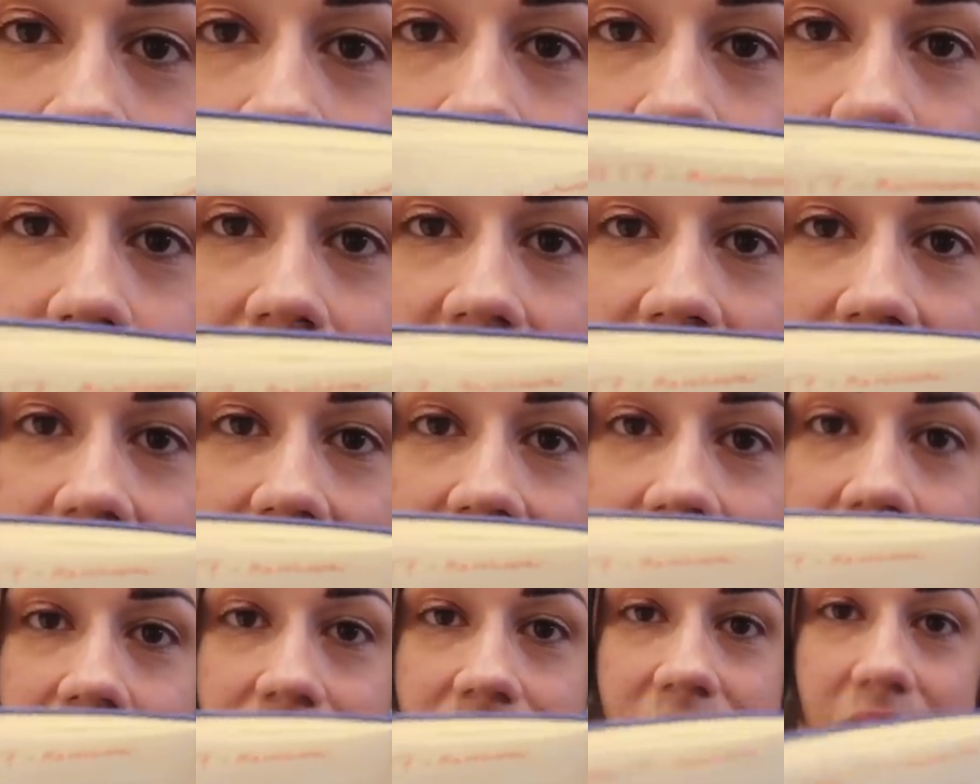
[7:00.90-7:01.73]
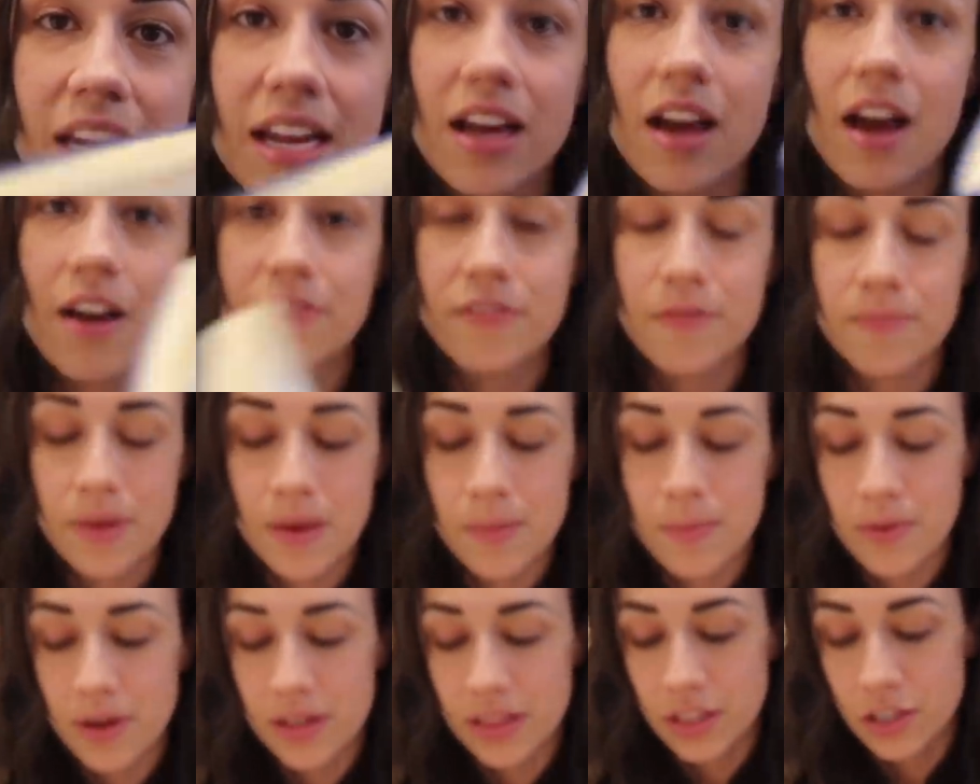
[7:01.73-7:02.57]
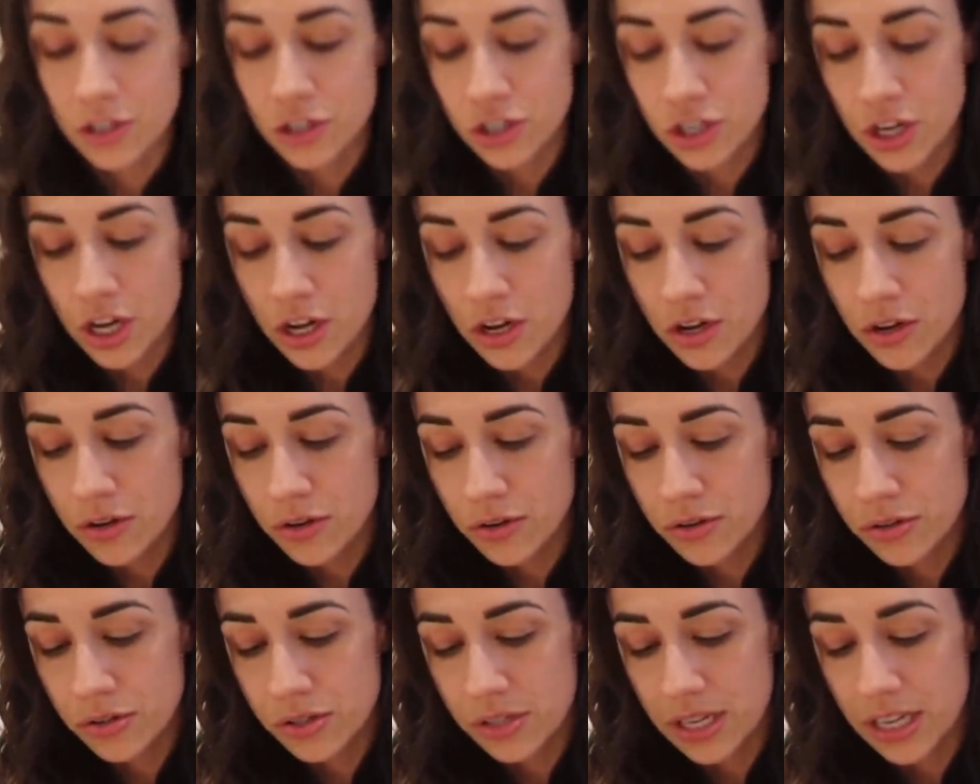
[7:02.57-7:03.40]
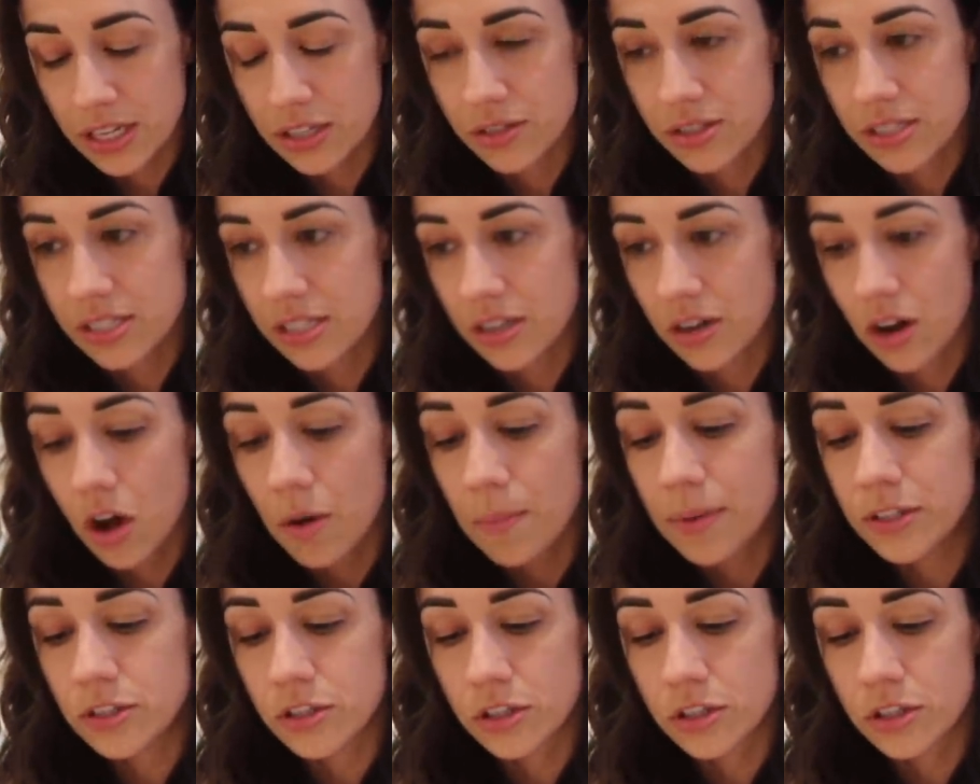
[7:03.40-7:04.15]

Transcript: with fan letters that I got from people at the shows. I do this in all my